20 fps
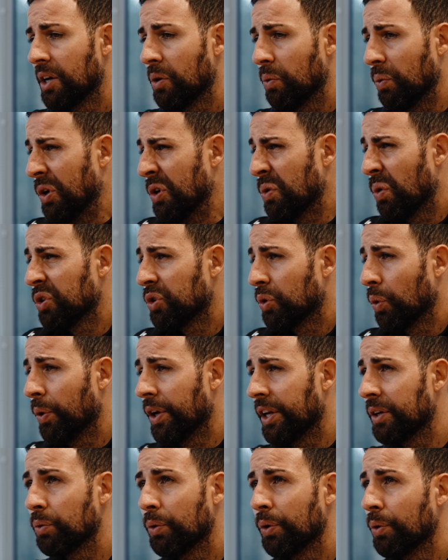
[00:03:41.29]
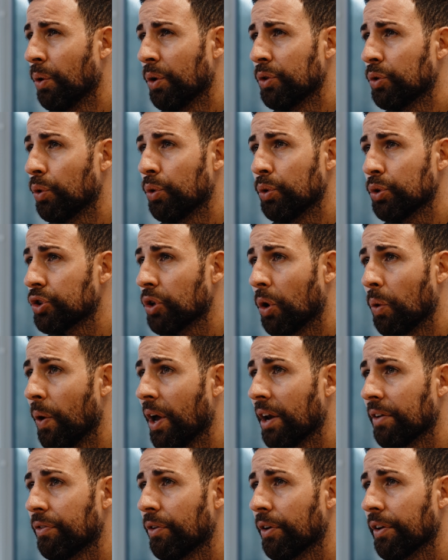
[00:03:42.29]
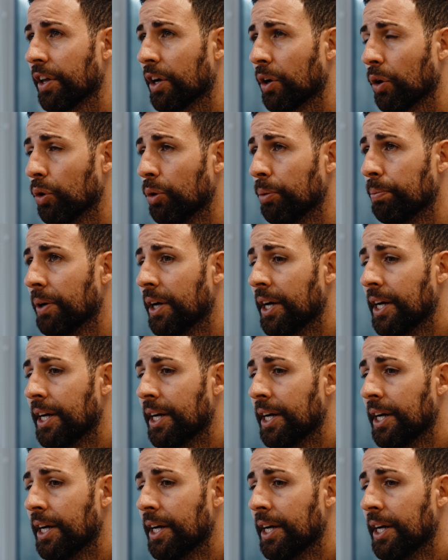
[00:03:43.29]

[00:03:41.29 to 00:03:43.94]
we want to win, we want to do so well for the club,